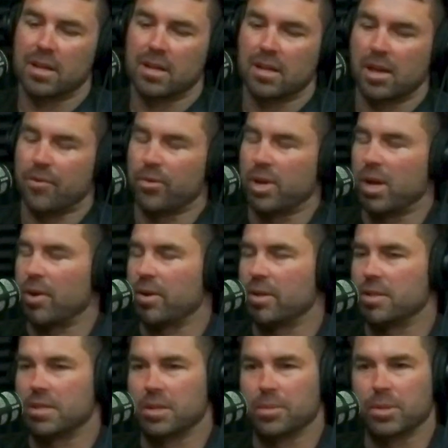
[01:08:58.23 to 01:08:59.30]

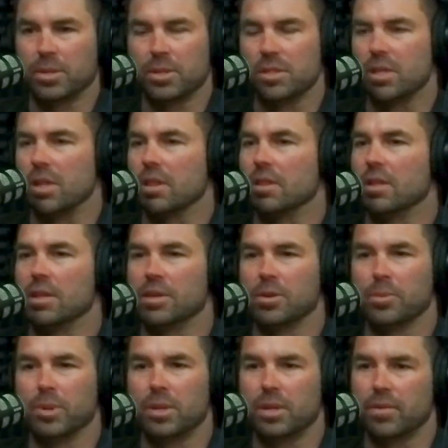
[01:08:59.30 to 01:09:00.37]
area is going to be just a
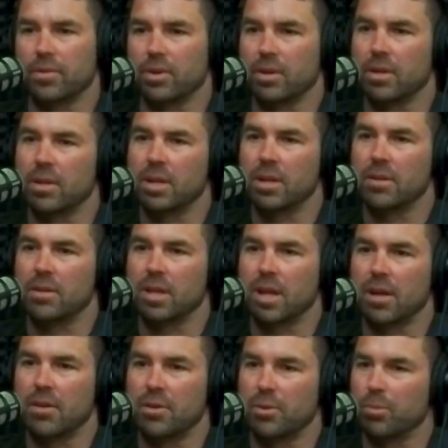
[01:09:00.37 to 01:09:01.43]
little bit different
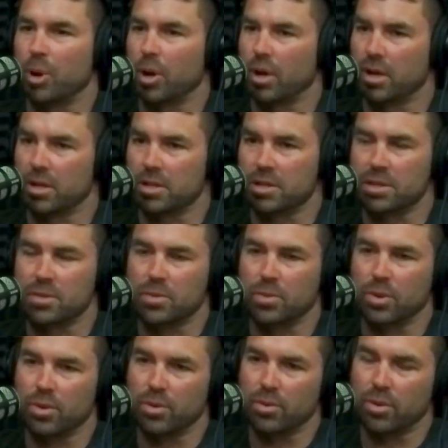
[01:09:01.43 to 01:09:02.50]
how their markets
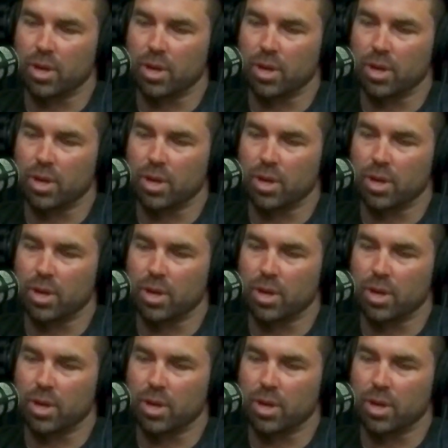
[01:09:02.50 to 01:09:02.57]
will